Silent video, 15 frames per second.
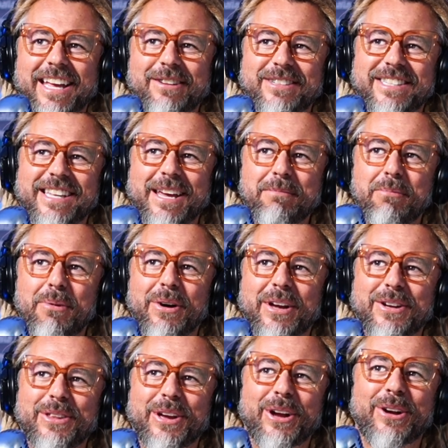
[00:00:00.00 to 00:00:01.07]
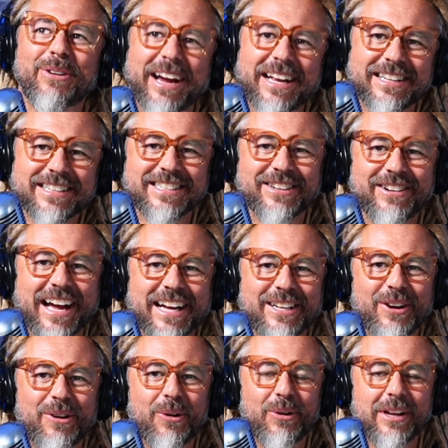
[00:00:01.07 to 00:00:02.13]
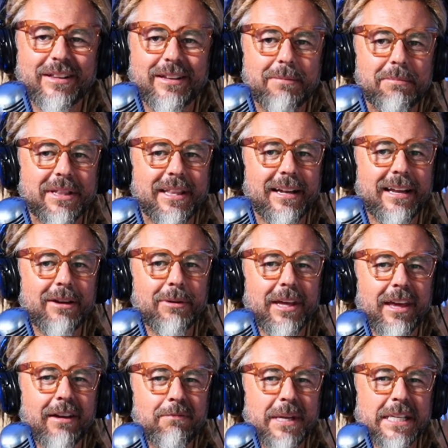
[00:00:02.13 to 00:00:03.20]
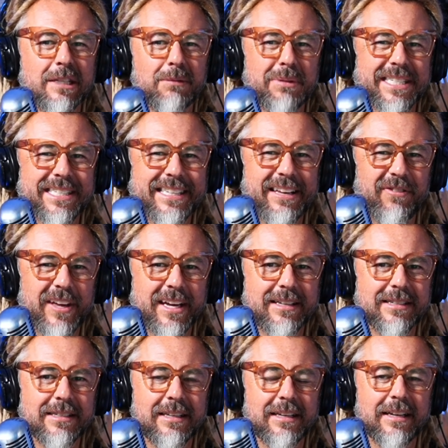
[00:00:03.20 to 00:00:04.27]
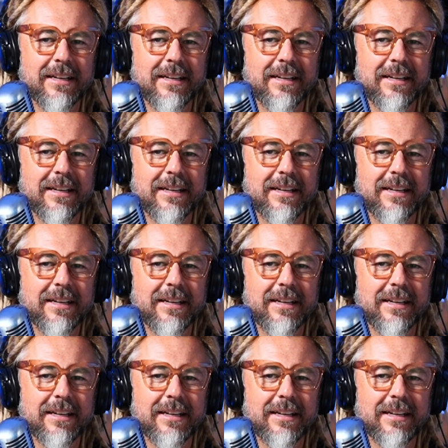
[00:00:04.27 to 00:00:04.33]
He would say, boy, you're the greatest, so act accordingly. But then he would give me specifics.